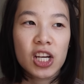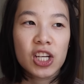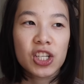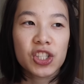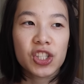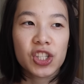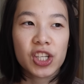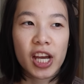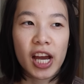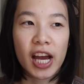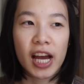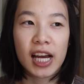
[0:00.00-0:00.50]

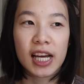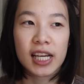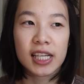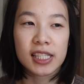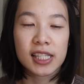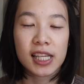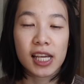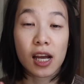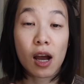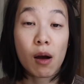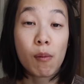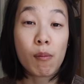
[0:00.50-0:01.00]
she
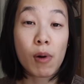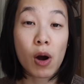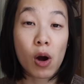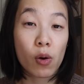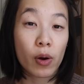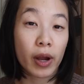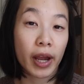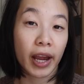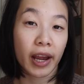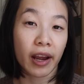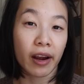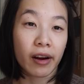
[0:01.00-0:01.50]
has like a
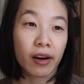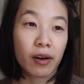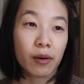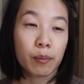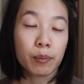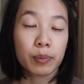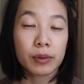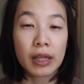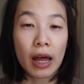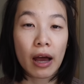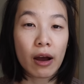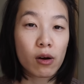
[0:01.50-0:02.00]
mohair
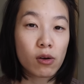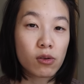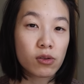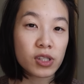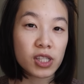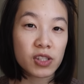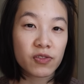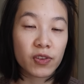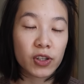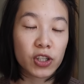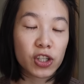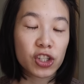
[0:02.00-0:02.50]

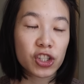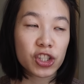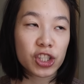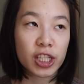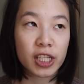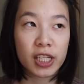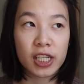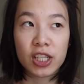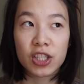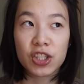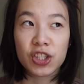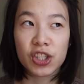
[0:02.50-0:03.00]
blouse
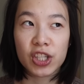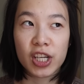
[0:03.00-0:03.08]
version.